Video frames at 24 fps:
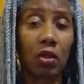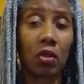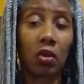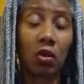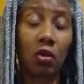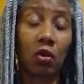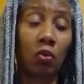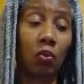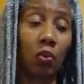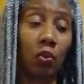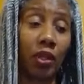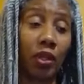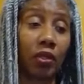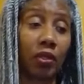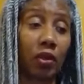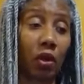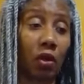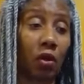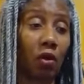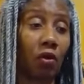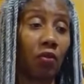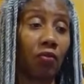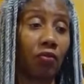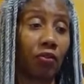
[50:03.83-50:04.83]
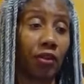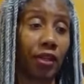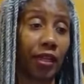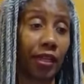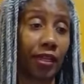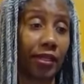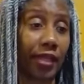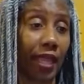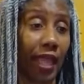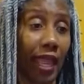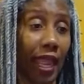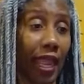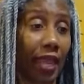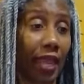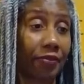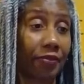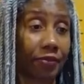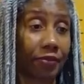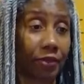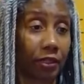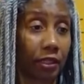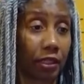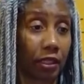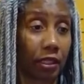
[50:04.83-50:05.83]
who went over in
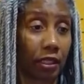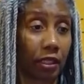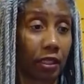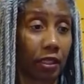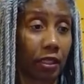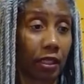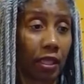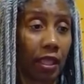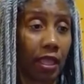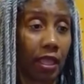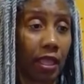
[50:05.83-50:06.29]
Africa,